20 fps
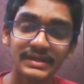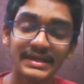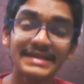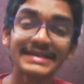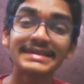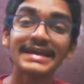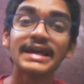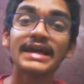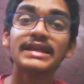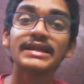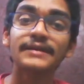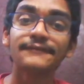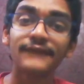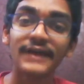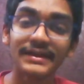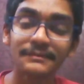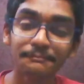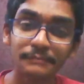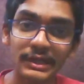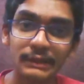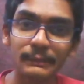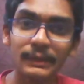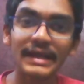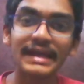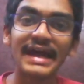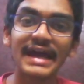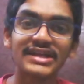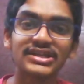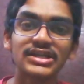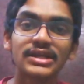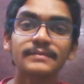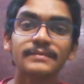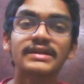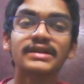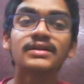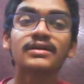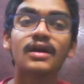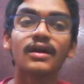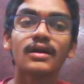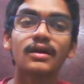means that when people are actually
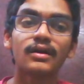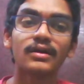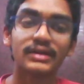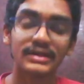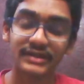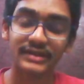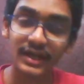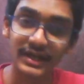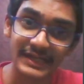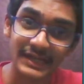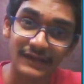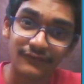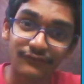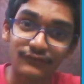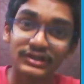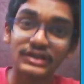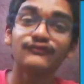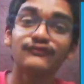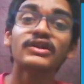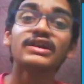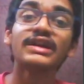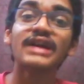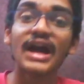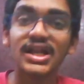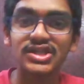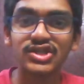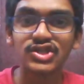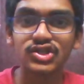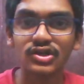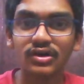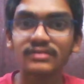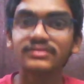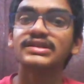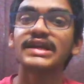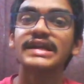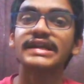been the different cultures,